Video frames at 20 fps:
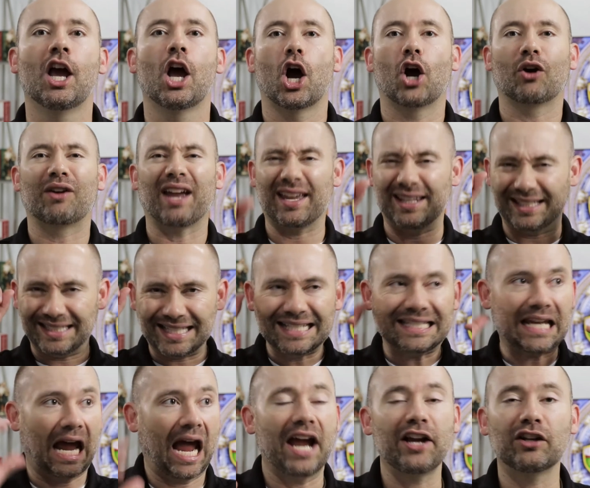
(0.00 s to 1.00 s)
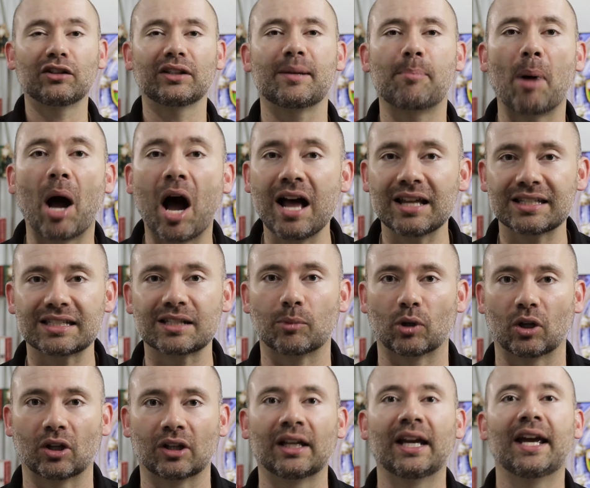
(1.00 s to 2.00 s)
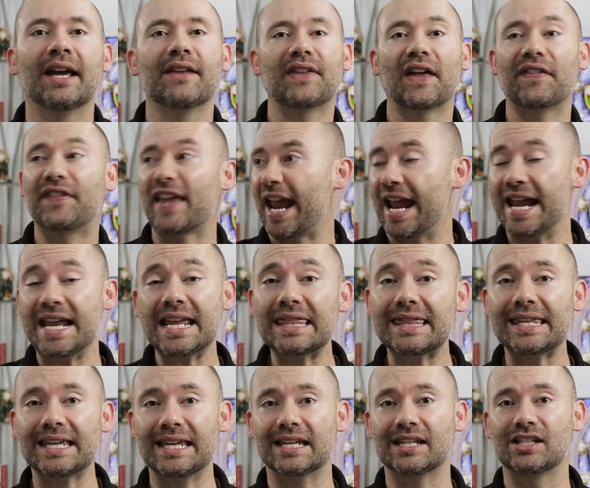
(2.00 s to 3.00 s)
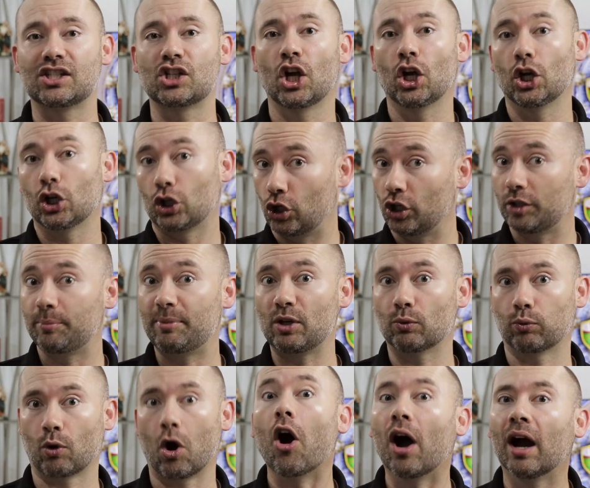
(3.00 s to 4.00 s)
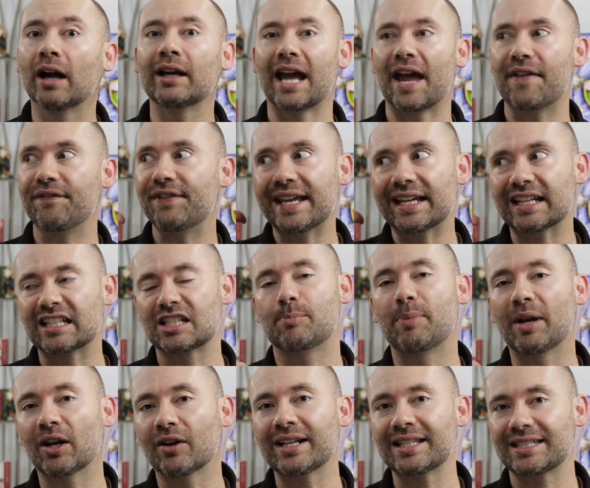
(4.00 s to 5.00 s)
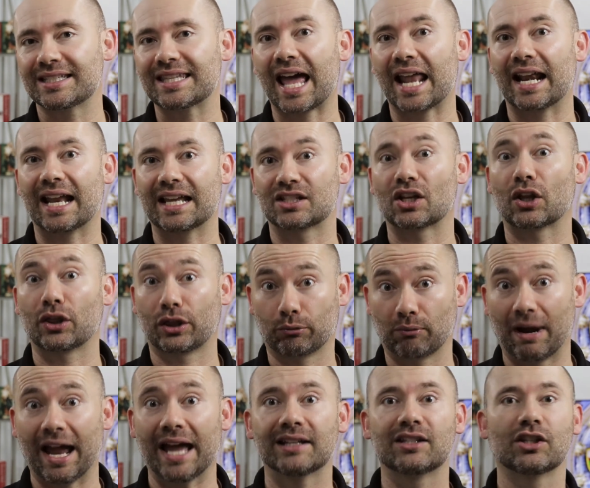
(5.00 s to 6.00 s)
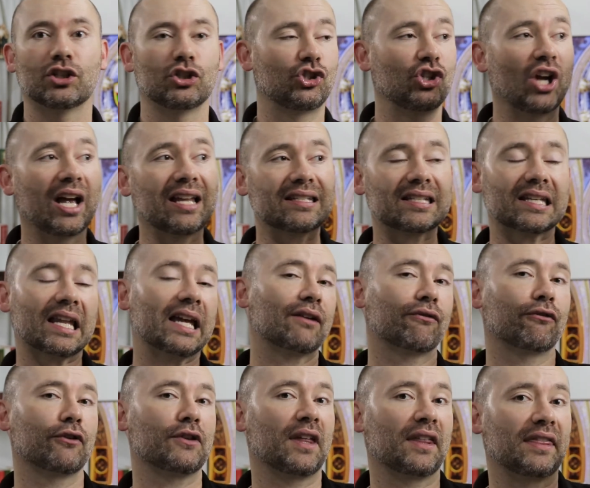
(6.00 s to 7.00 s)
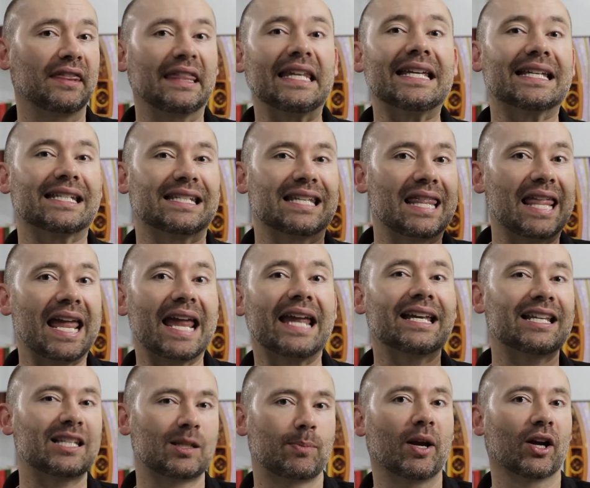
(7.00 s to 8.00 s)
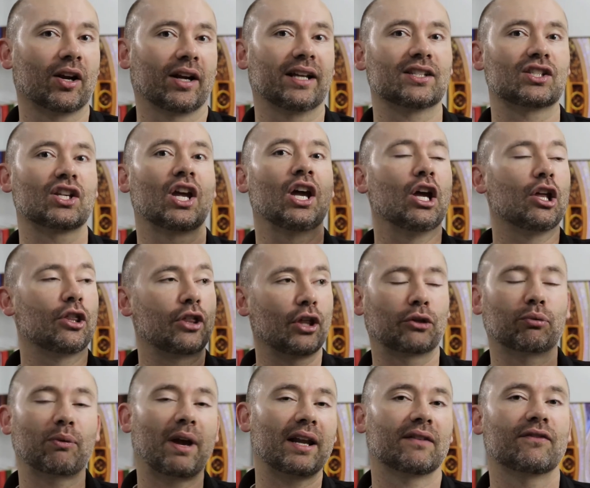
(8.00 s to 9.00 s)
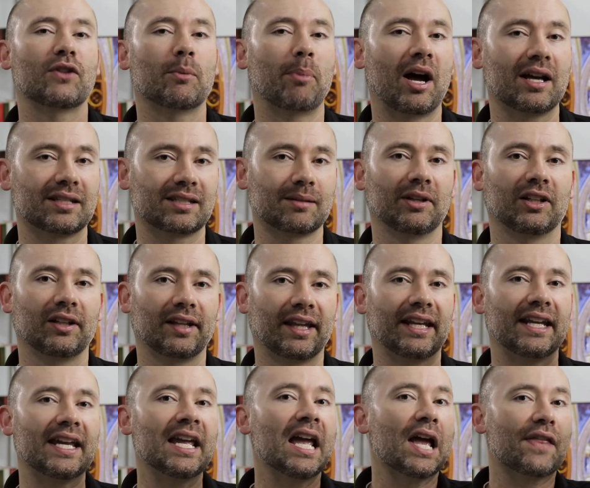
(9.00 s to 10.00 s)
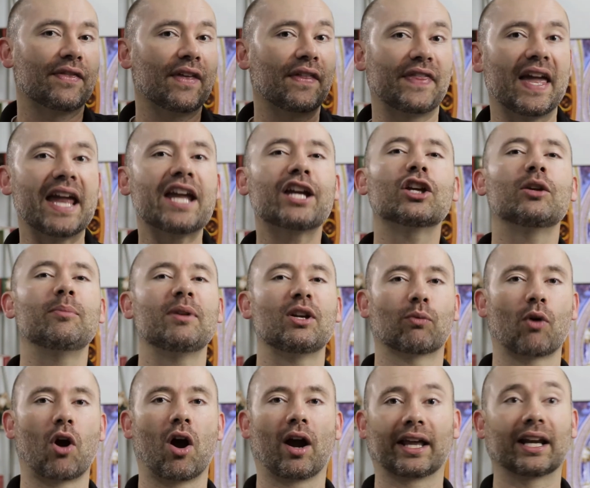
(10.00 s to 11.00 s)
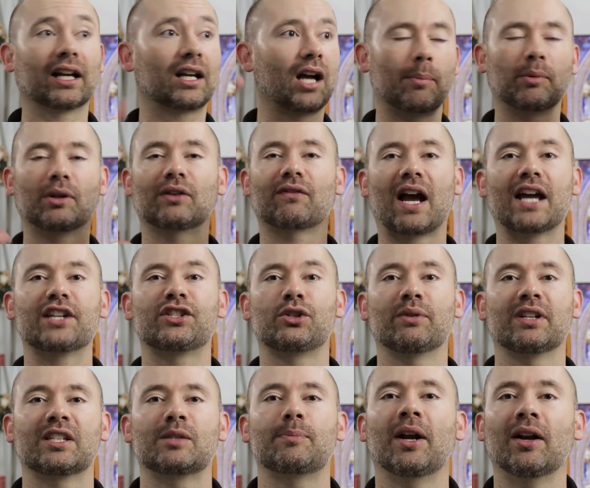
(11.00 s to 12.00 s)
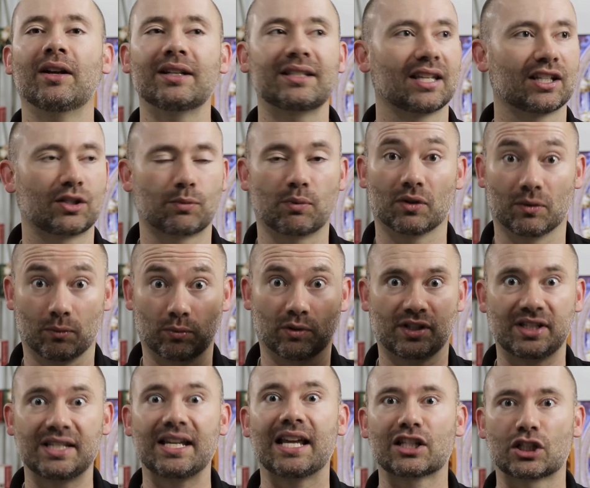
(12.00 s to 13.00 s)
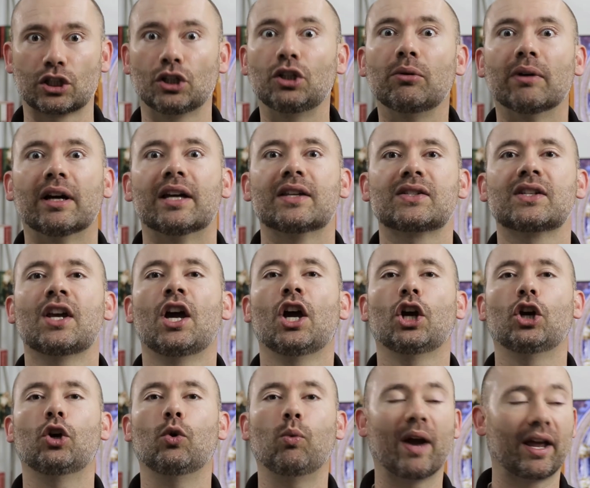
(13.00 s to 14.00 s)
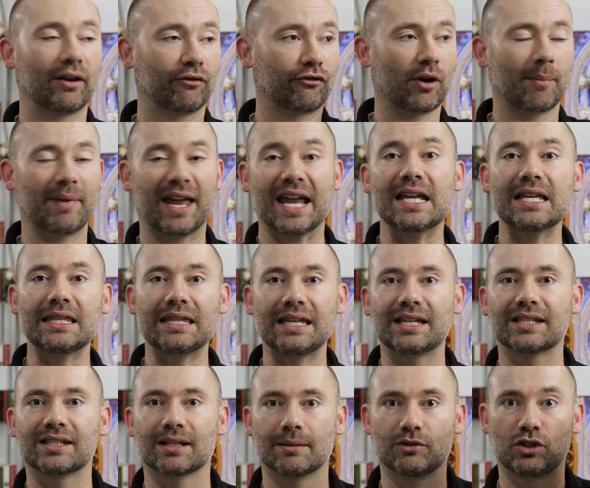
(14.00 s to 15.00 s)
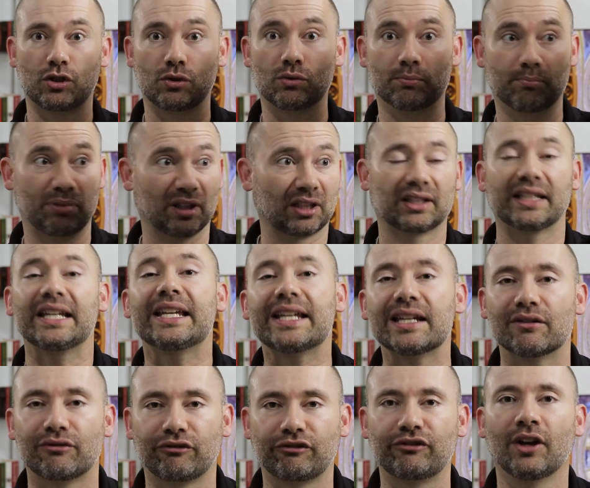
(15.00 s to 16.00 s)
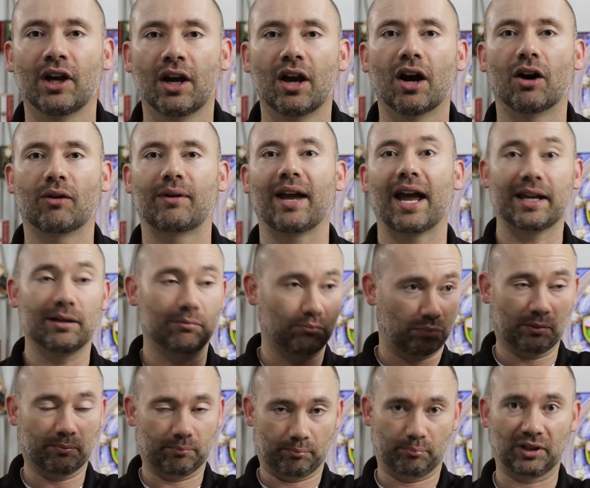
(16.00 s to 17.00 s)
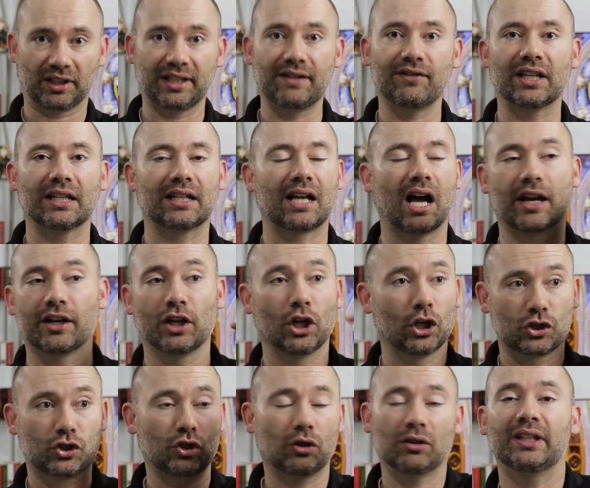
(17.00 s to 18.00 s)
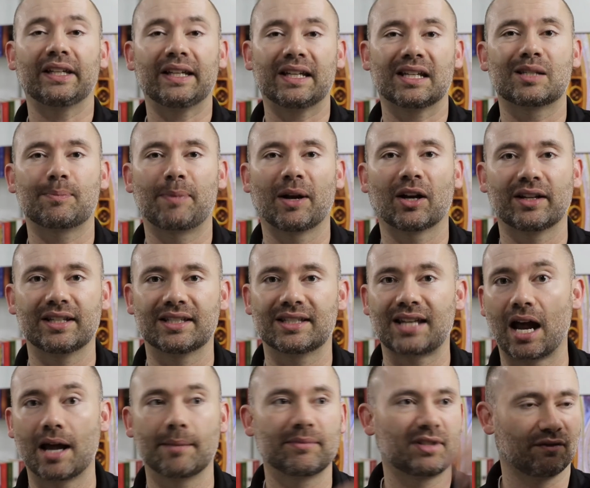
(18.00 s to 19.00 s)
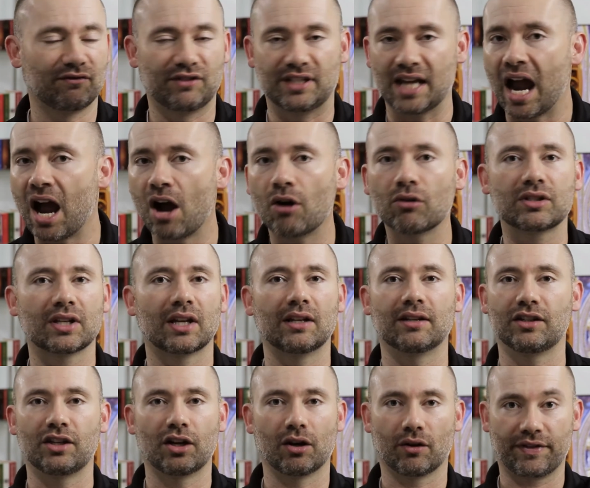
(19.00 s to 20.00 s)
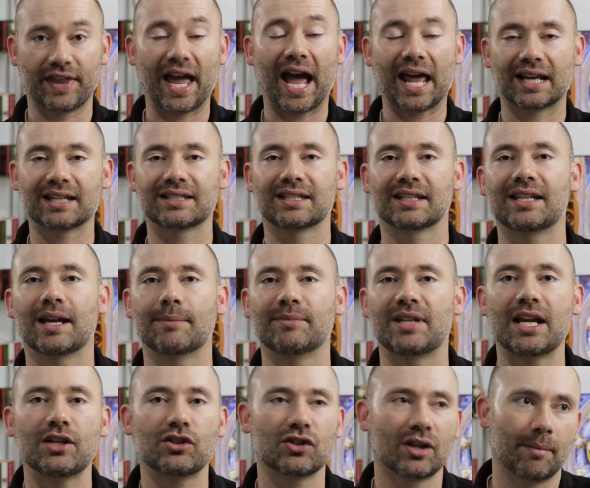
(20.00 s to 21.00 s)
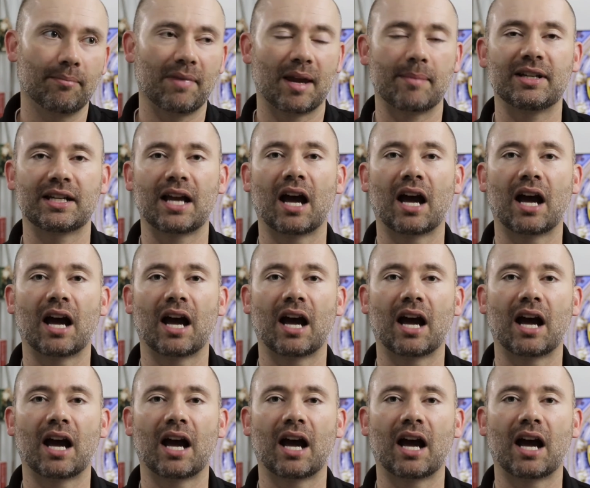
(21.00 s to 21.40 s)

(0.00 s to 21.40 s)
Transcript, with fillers: Okay, it's entirely possible that the atheist could be wrong and they experience that as a threat, just like for the theist, they experience the threat of the possibility that they could be wrong. And a couple of guys who experienced this were, were C.S. Lewis, who went from atheism to belief, okay, and believing in God, certainly experienced experience times of doubt and, you know, that as a temptation that maybe